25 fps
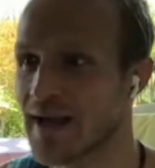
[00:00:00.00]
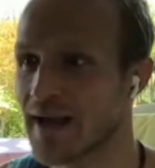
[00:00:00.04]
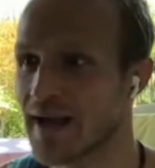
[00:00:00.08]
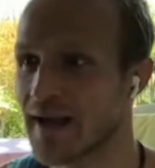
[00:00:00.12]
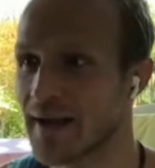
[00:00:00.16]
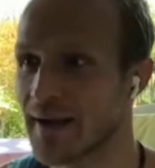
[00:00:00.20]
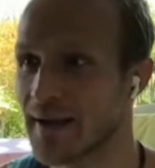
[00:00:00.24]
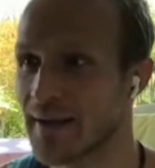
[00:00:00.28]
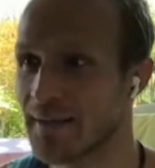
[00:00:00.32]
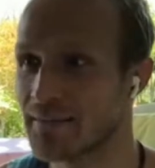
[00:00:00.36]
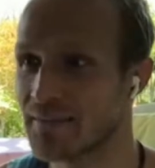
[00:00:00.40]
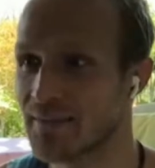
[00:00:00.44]

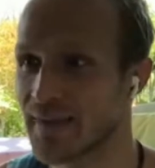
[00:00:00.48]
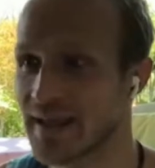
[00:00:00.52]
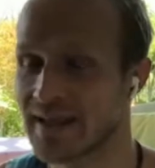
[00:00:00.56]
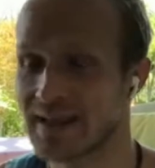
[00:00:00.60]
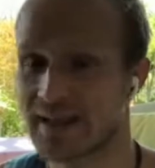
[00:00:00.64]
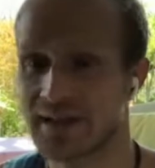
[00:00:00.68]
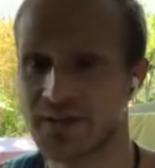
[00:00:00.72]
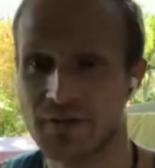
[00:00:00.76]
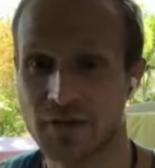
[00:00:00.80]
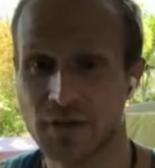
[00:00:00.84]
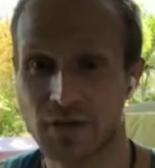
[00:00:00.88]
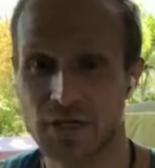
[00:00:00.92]

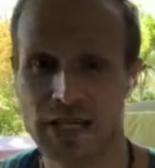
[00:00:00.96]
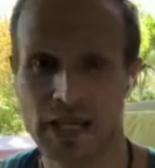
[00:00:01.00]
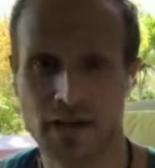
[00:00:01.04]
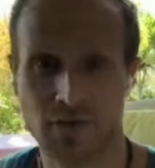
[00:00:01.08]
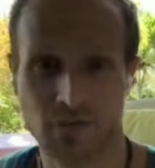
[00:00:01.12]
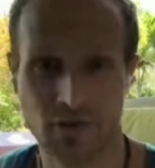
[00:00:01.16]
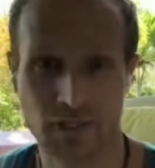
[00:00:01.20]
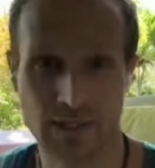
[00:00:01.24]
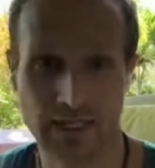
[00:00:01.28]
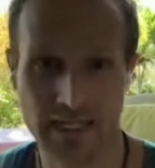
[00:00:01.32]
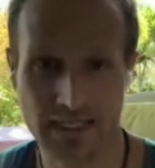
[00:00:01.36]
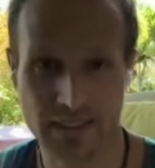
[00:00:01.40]
and if you can
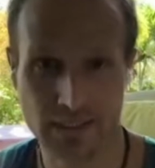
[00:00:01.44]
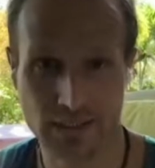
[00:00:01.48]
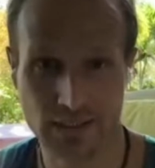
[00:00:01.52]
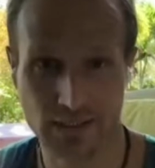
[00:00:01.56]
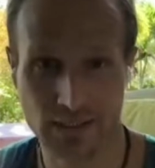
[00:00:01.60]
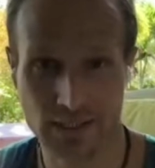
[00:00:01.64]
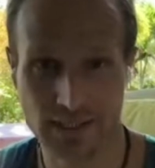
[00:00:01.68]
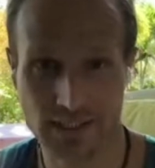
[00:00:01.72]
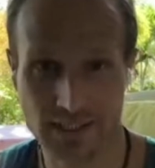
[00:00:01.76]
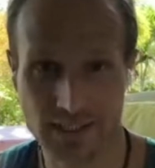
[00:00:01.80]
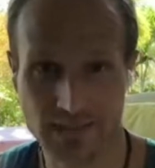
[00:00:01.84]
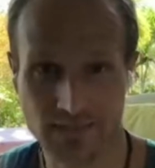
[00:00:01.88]
relate to
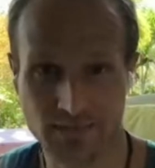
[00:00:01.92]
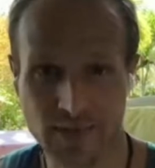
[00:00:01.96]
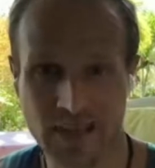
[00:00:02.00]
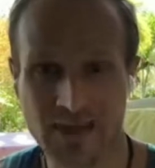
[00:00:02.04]
this.